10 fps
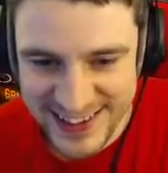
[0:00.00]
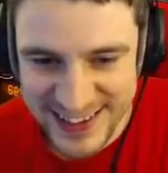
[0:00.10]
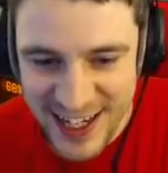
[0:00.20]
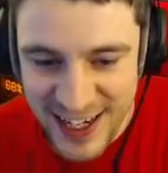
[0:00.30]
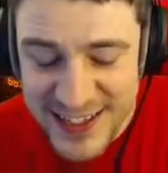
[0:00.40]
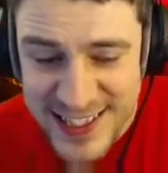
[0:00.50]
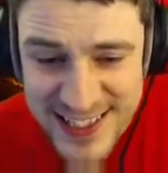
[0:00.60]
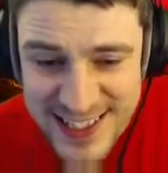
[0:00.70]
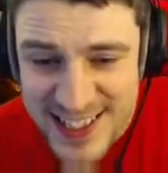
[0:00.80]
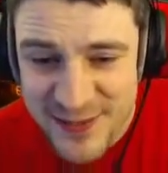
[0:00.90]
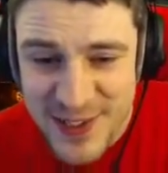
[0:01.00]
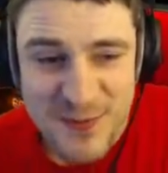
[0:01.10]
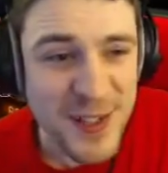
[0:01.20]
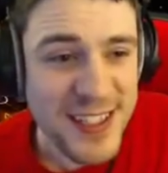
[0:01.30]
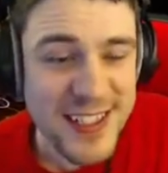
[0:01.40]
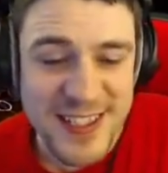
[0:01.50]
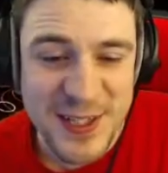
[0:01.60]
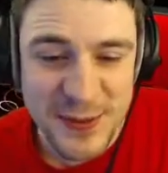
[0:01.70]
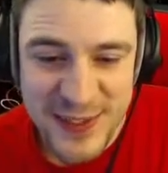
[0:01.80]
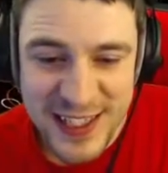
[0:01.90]
I need a CV1, it's
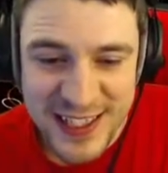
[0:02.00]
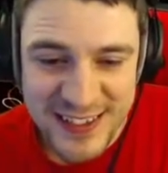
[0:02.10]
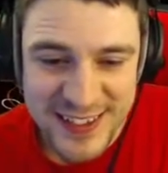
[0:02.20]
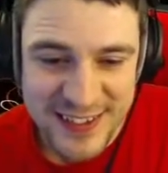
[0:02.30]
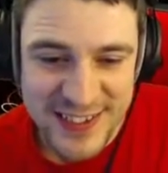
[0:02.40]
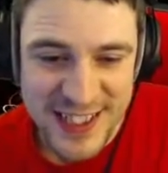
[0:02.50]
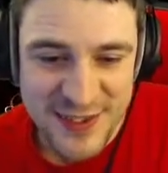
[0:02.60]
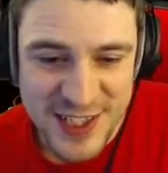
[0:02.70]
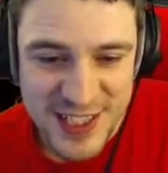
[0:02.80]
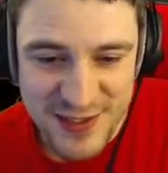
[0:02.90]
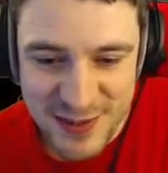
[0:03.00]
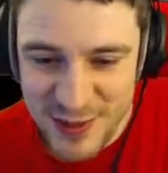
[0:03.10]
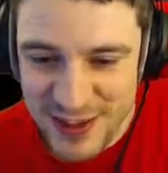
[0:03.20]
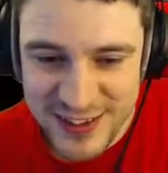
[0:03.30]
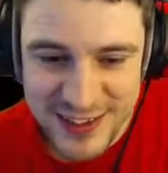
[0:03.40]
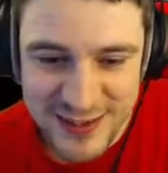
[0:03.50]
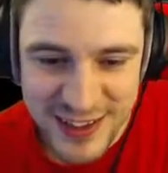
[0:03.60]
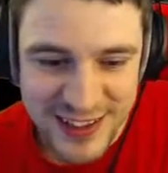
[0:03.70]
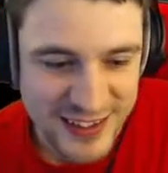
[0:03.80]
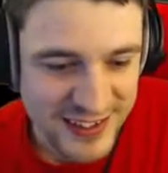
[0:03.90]
no fair, I don't have a CV1, I
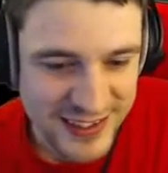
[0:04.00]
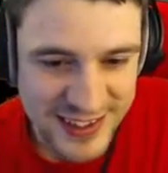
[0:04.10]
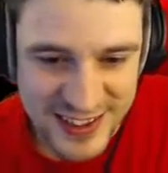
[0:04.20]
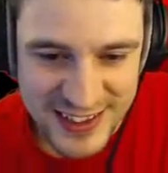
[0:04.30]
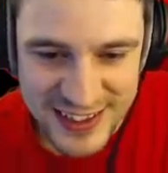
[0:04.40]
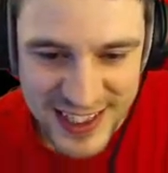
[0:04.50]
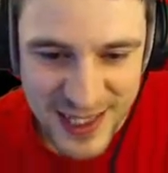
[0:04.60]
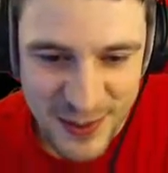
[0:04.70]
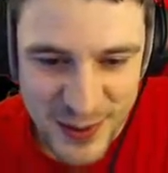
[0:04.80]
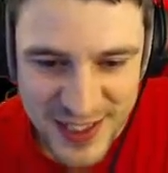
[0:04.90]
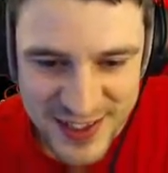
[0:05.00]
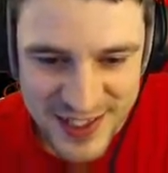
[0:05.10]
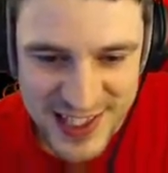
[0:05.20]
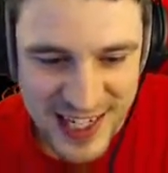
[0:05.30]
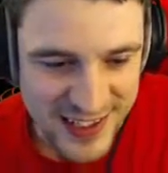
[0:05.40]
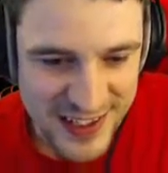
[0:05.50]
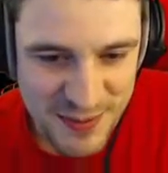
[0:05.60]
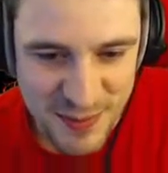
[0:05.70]
know. Everyone else is getting them.